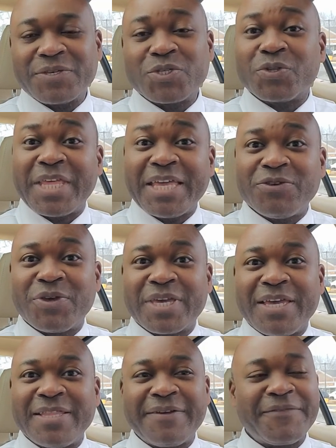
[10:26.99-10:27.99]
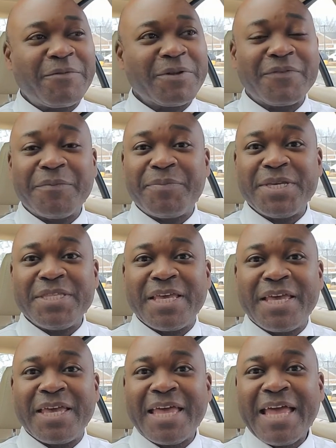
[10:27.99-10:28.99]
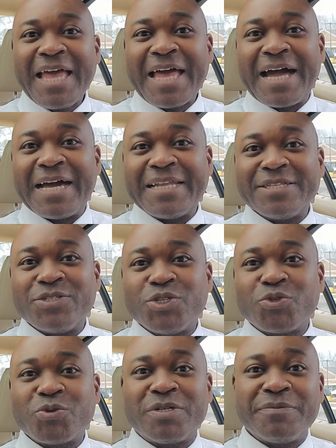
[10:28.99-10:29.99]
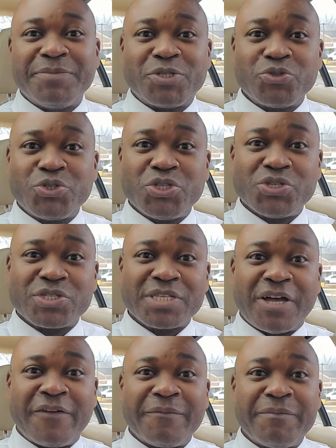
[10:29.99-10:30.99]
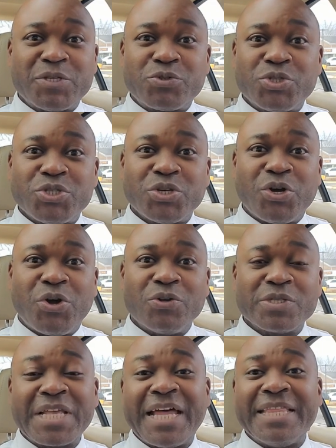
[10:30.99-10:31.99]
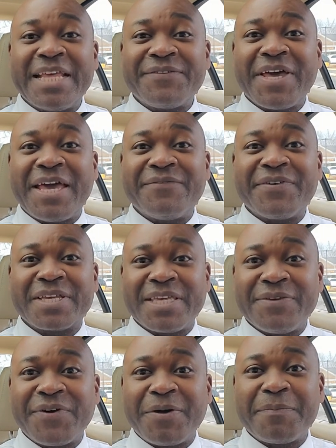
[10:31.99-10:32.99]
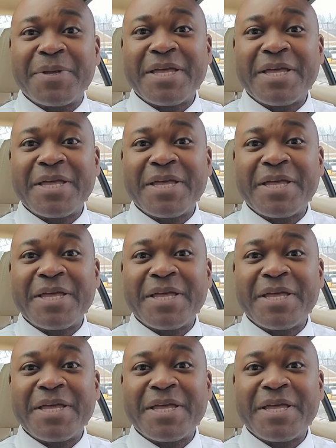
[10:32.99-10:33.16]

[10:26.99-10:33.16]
So thank you again everyone for being here, and as usual, be true to yourself, be true to your goals, and never ever give up.